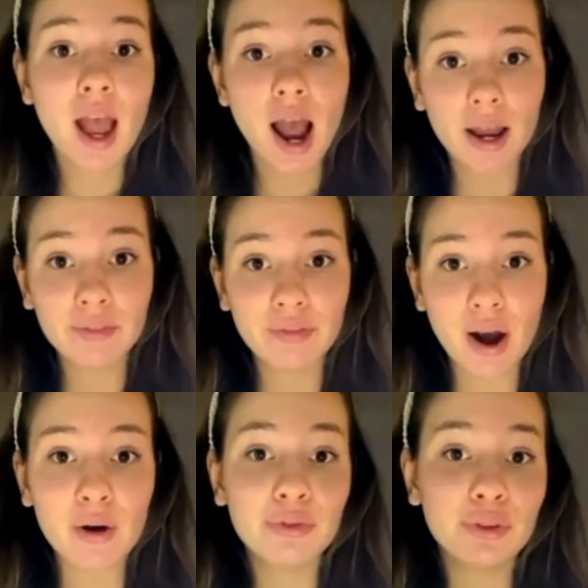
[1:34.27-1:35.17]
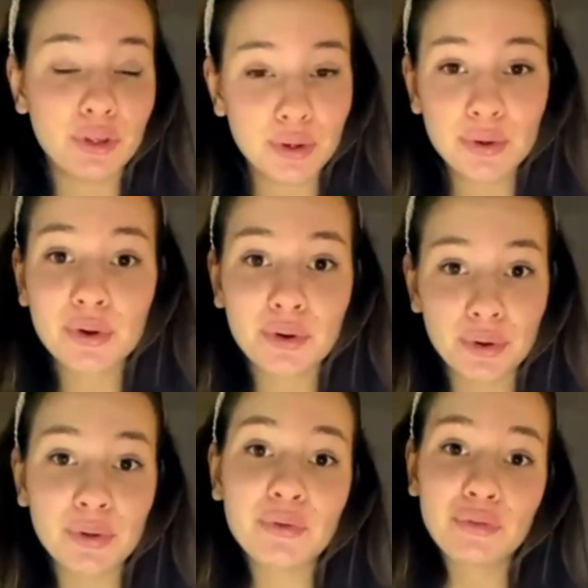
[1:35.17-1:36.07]
I found you
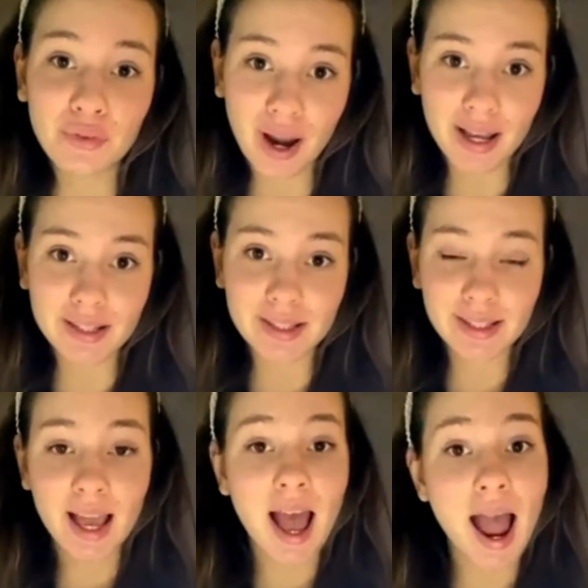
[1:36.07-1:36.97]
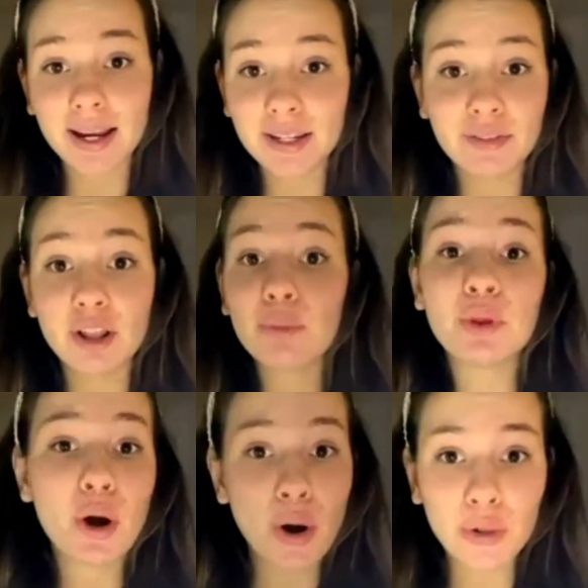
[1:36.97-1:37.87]
cool friends. I developed
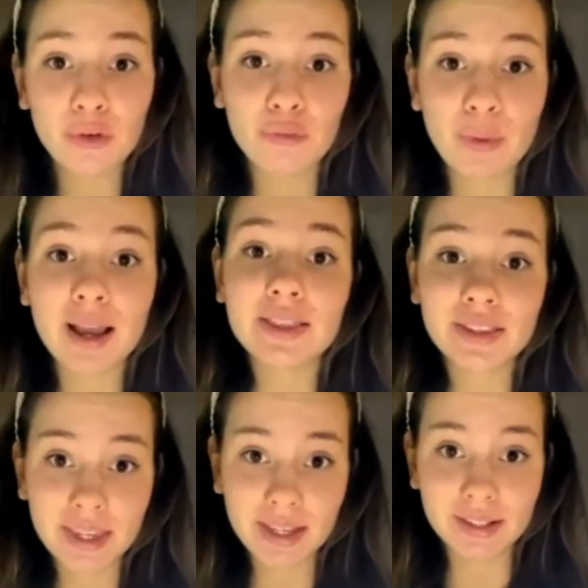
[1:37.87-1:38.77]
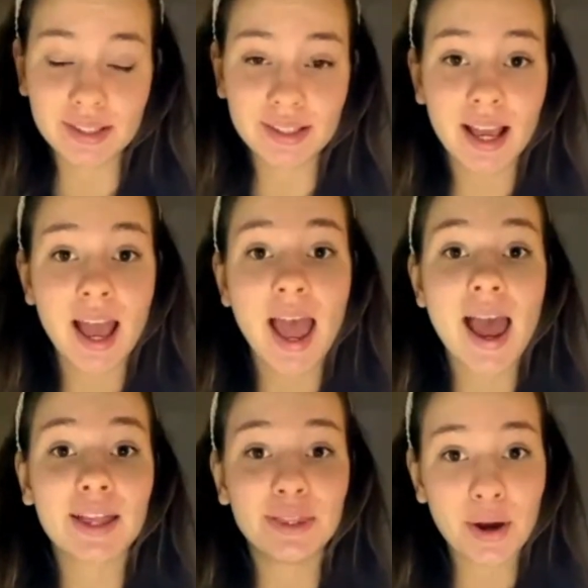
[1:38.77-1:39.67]
all of my skills
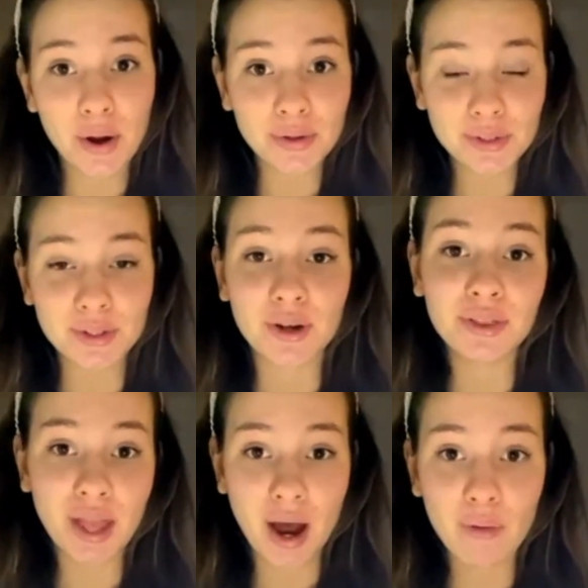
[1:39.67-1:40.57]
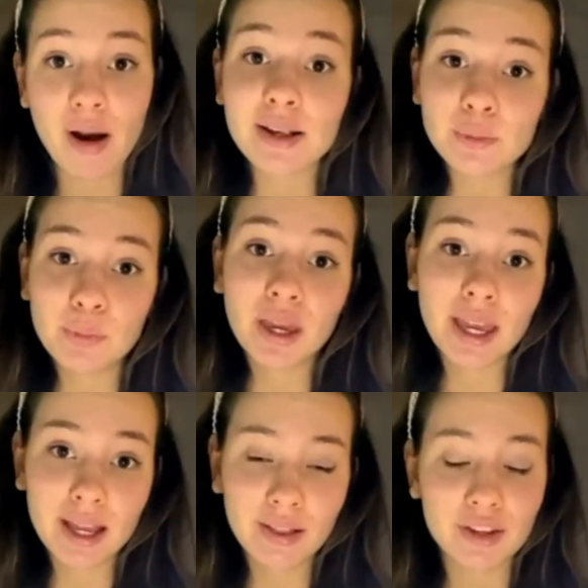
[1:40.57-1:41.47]
and also now I speak
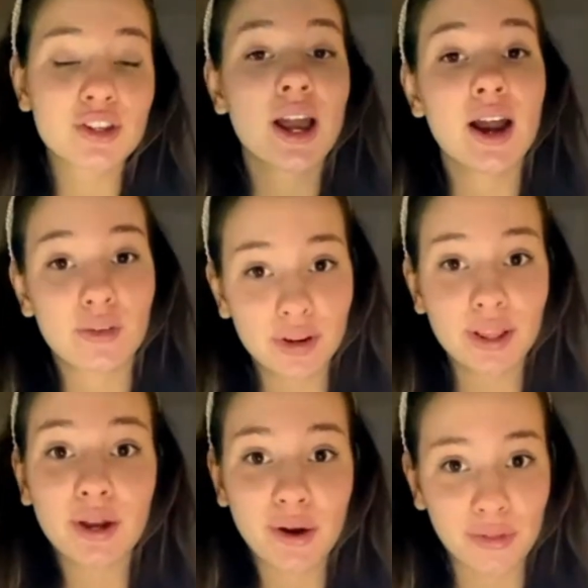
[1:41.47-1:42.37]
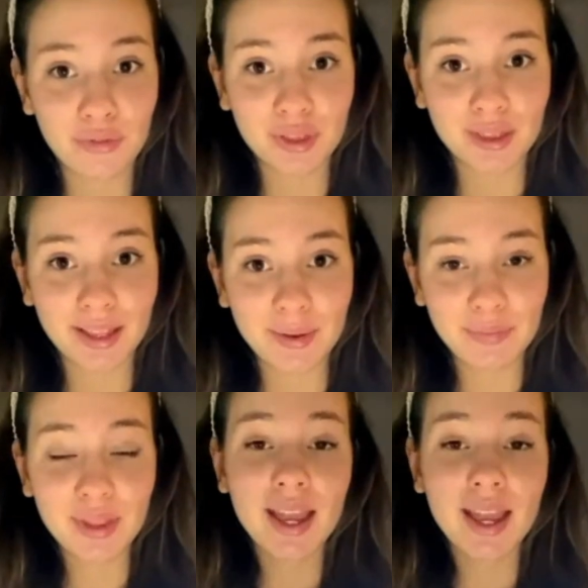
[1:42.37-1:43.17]
English really confidently.